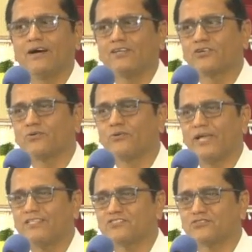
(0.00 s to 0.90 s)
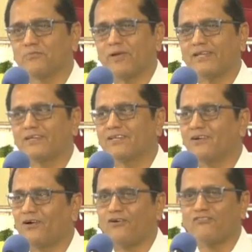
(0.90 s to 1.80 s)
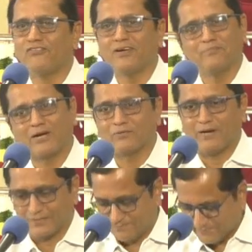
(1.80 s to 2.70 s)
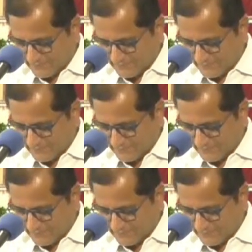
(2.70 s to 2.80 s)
a true instrument of Bhagwan.